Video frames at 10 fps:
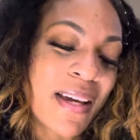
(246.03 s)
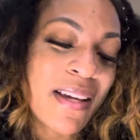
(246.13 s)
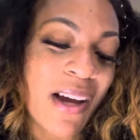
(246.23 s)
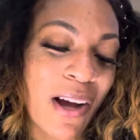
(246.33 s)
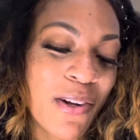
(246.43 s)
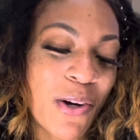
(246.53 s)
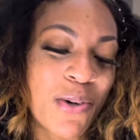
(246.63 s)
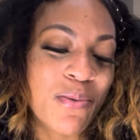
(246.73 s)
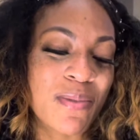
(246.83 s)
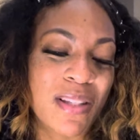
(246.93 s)
Y'all
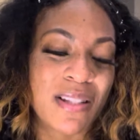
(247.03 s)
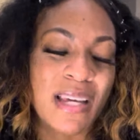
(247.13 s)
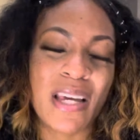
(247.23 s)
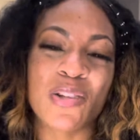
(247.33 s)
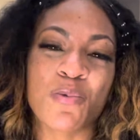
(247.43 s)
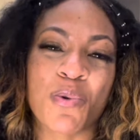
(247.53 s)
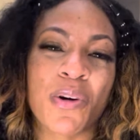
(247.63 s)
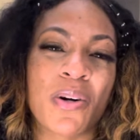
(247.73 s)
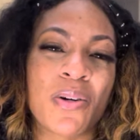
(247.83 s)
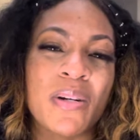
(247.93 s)
know the dance
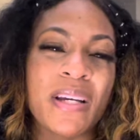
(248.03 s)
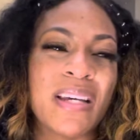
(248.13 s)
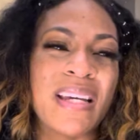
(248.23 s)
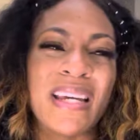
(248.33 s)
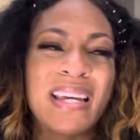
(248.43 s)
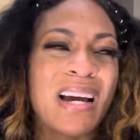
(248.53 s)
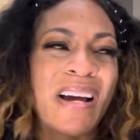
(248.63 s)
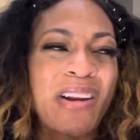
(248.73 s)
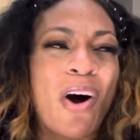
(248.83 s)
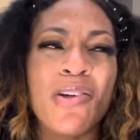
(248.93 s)
world
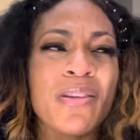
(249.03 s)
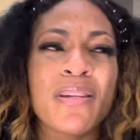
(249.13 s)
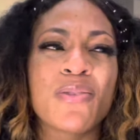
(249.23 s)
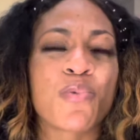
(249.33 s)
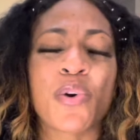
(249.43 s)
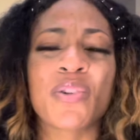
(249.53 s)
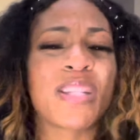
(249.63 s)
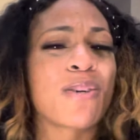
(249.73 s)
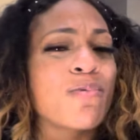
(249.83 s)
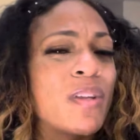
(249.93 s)
and all of these worlds,
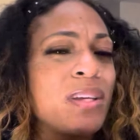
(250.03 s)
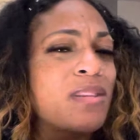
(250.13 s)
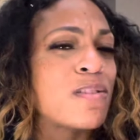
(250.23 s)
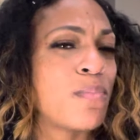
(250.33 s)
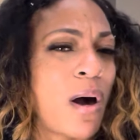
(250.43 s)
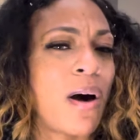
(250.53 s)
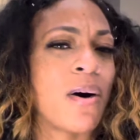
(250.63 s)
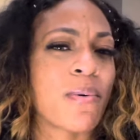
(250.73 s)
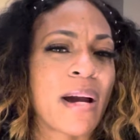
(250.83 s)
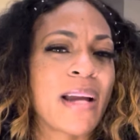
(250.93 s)
they're really
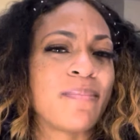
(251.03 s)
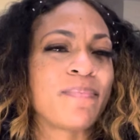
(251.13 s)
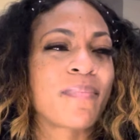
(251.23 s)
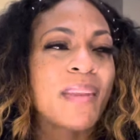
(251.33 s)
small, right?